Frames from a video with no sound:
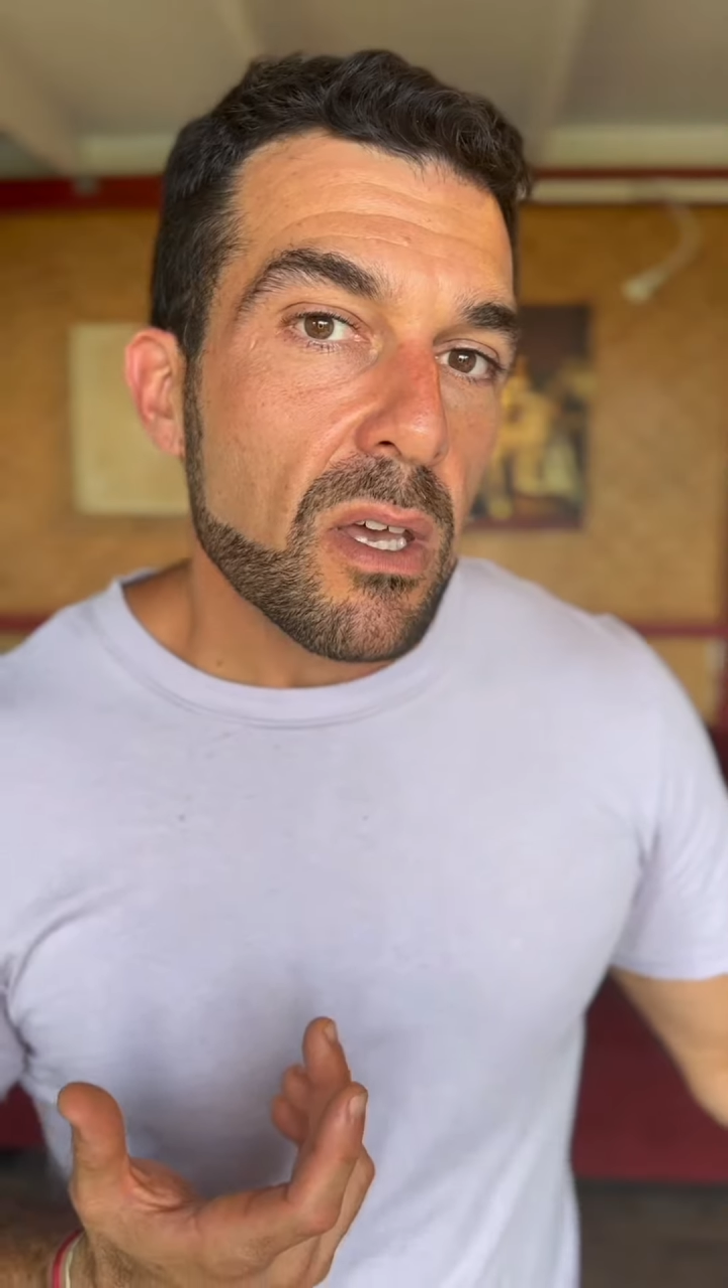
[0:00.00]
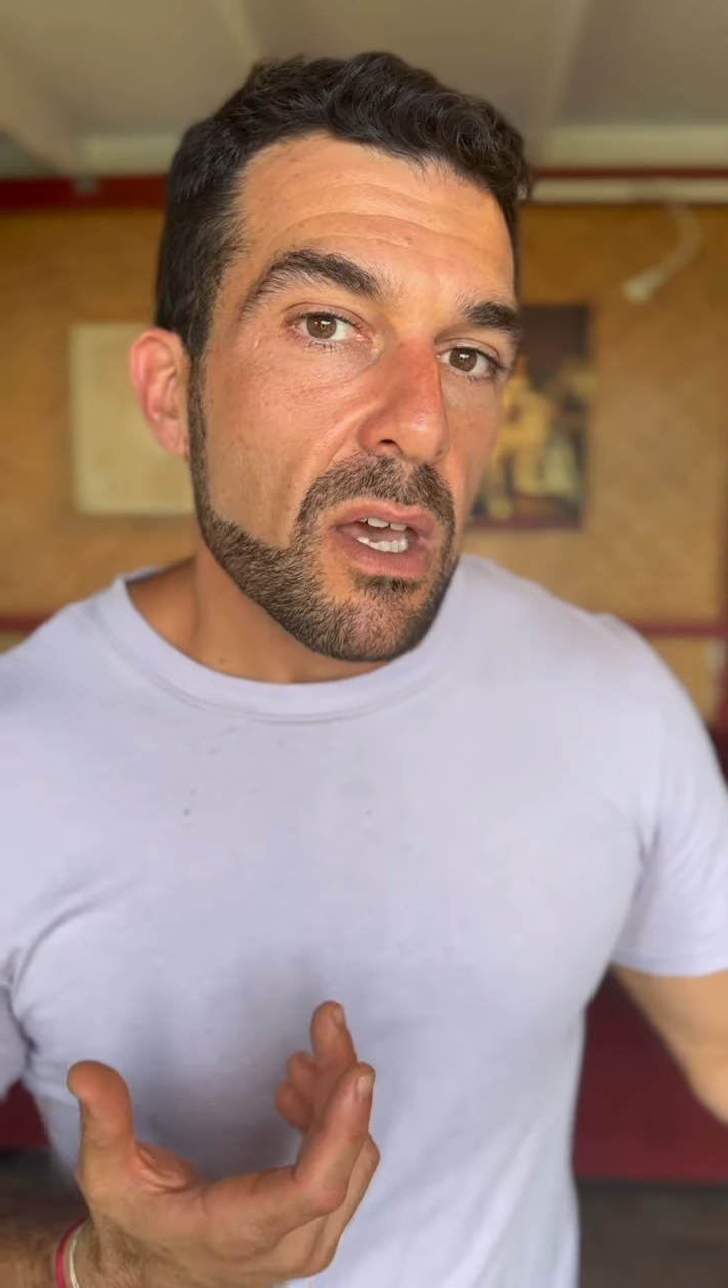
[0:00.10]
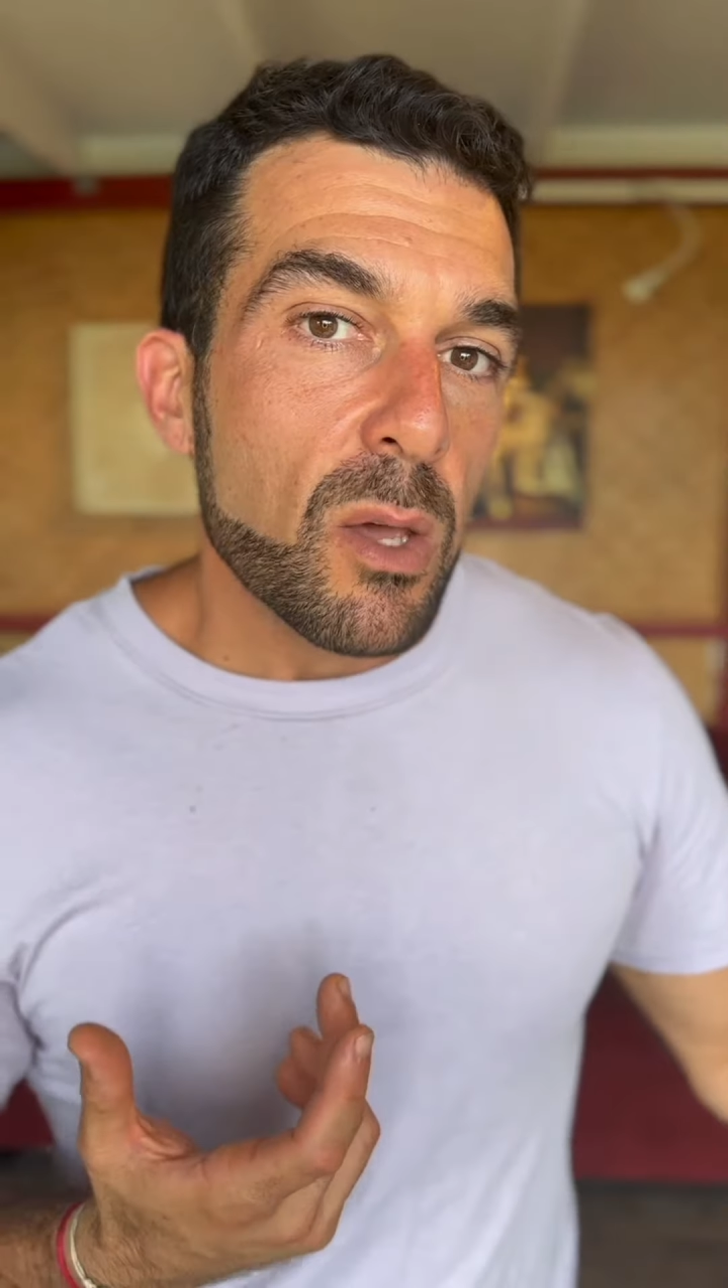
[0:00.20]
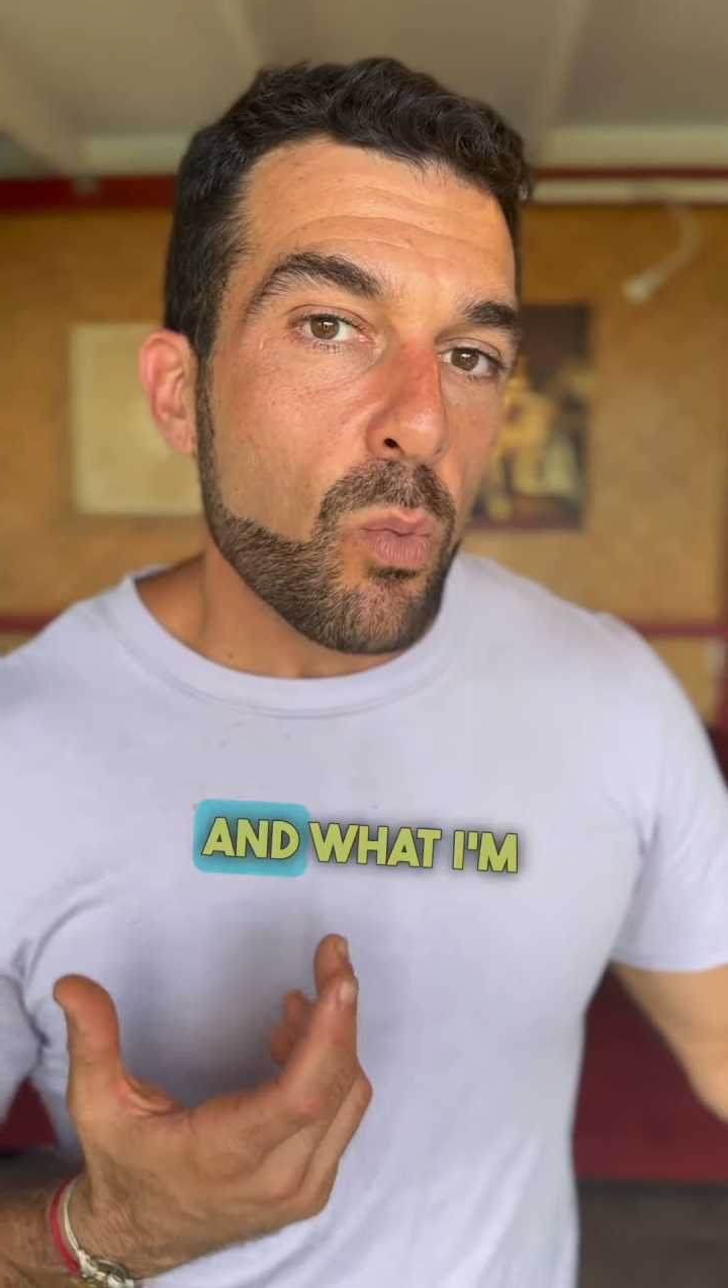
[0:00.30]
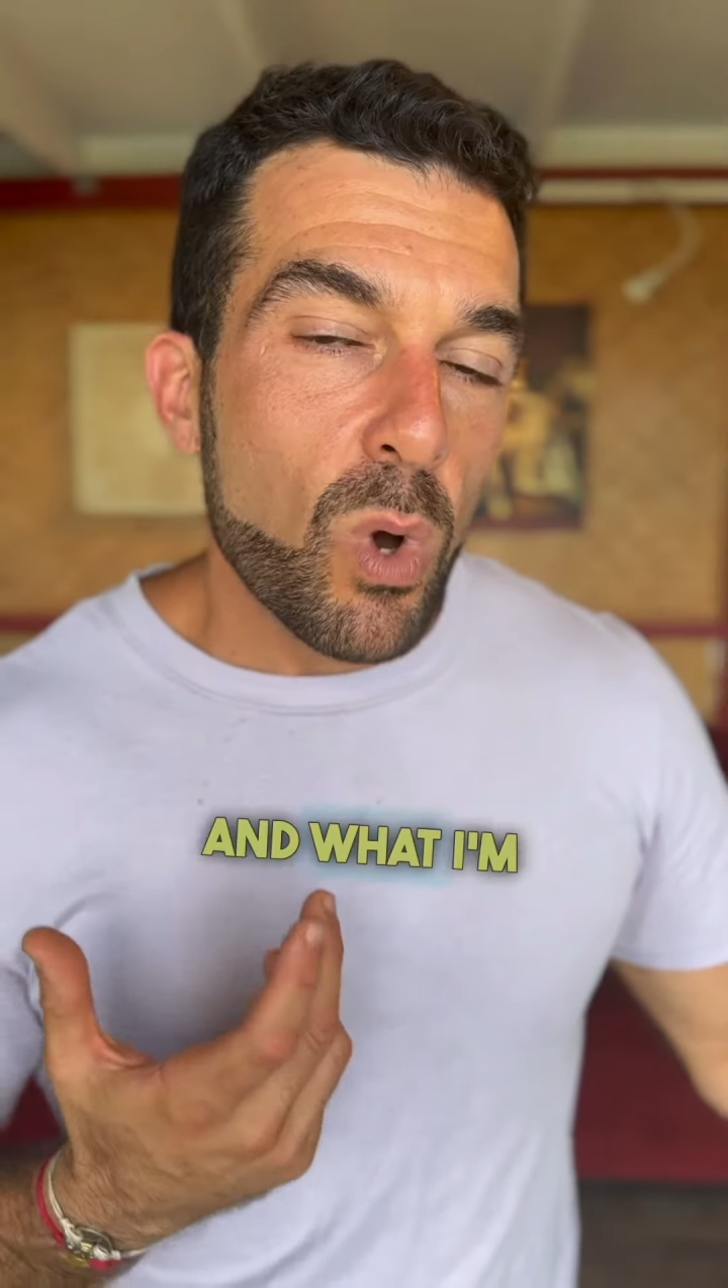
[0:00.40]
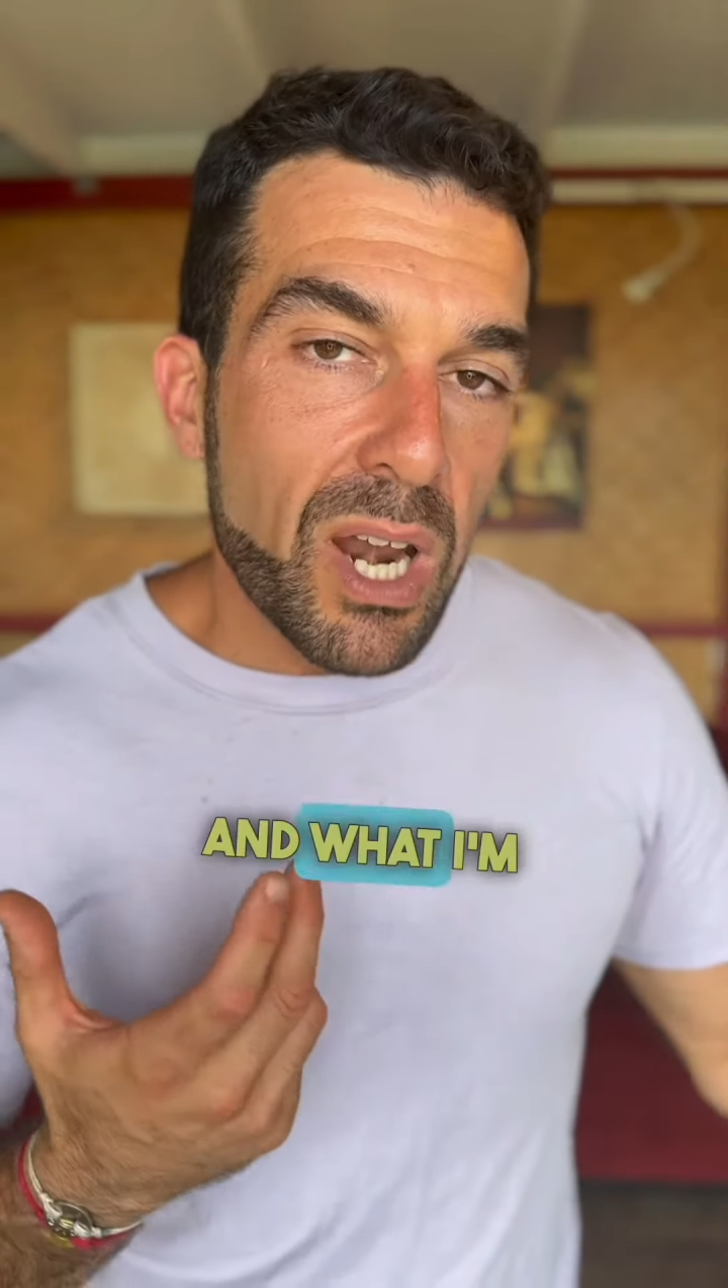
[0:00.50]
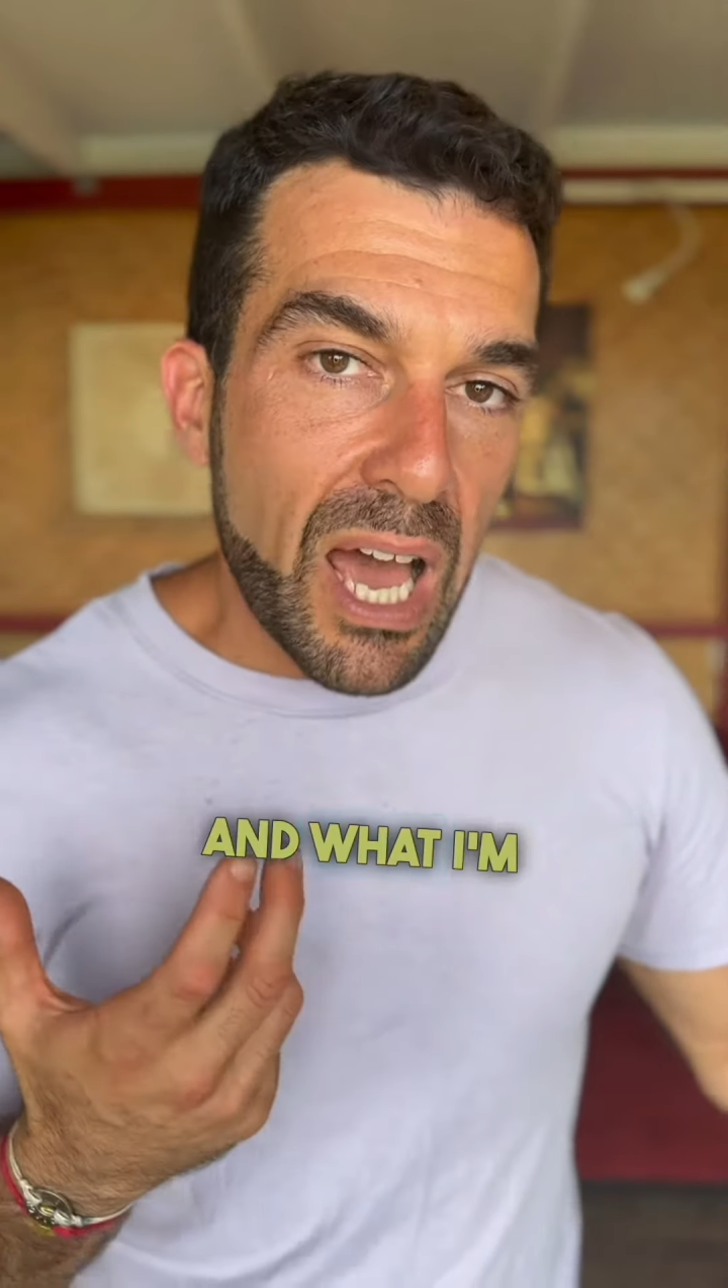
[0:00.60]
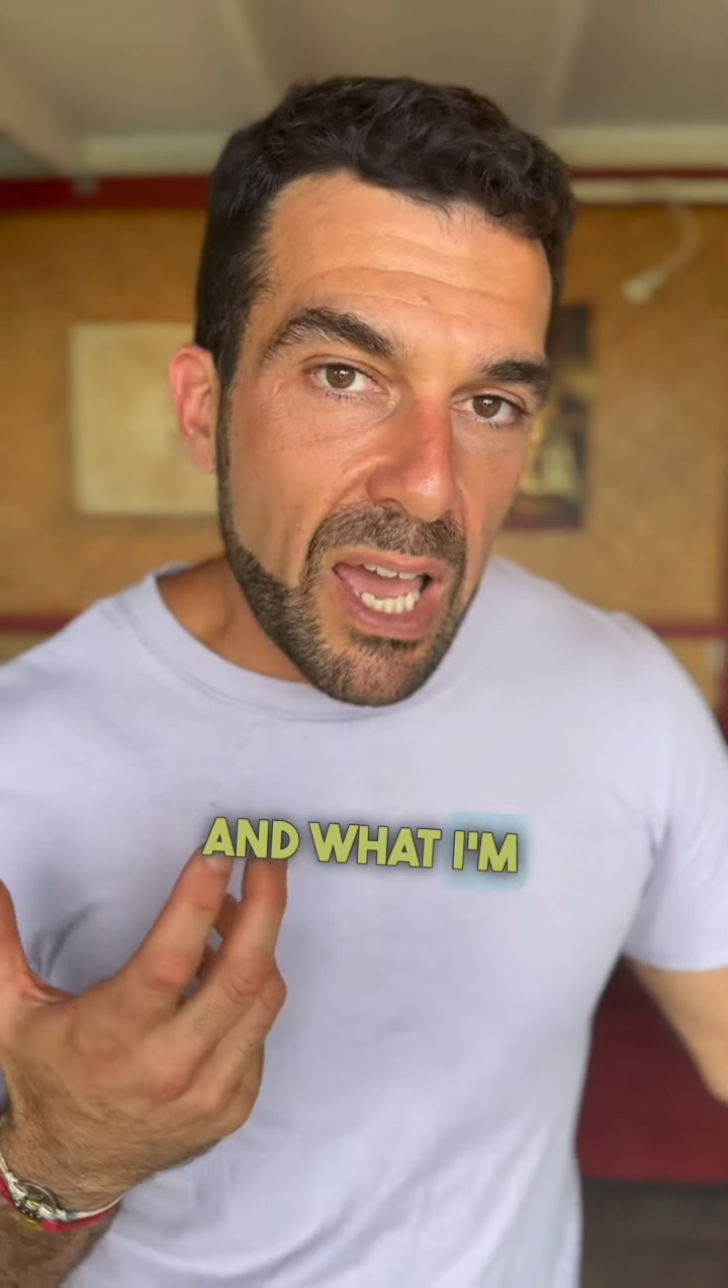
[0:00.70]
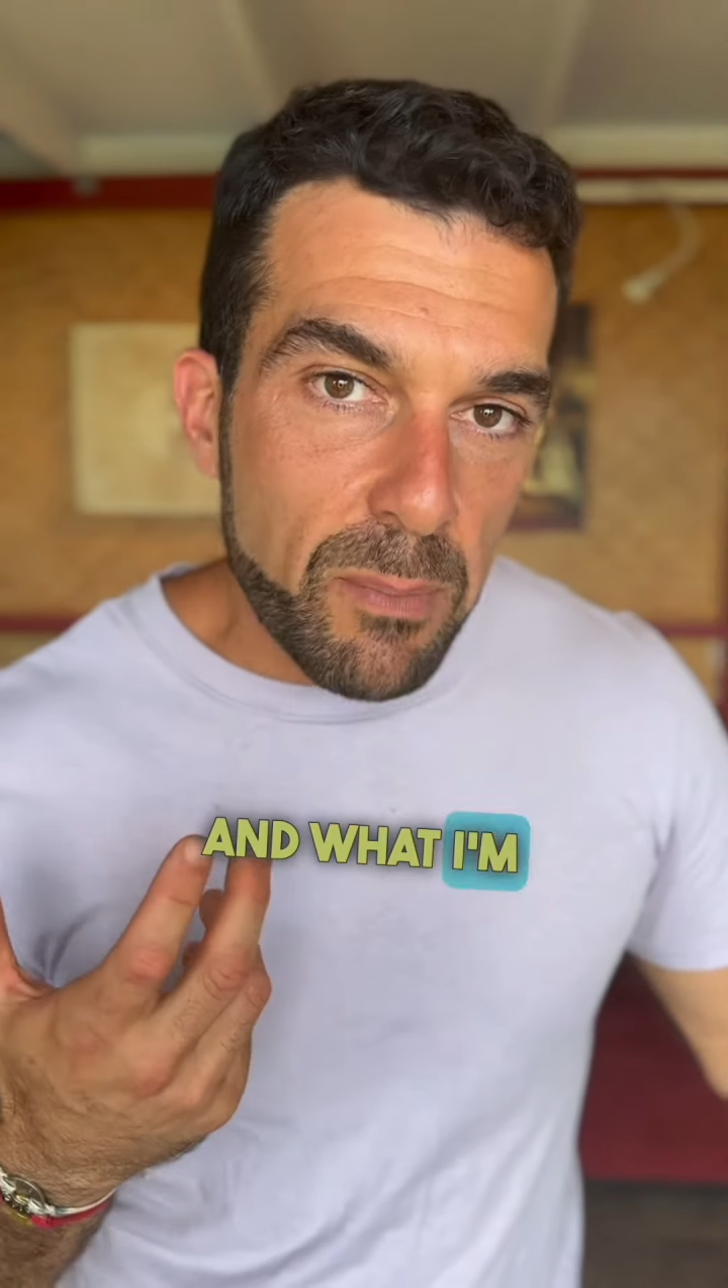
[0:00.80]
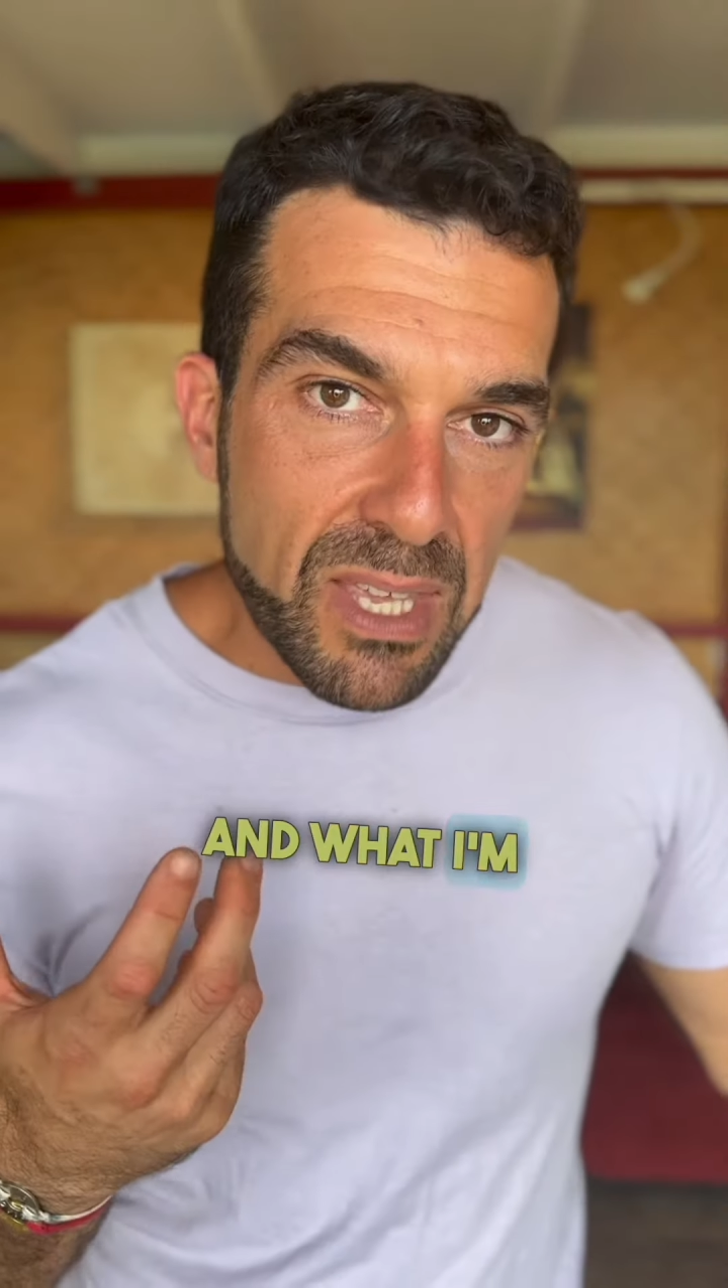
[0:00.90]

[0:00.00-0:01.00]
And what I'm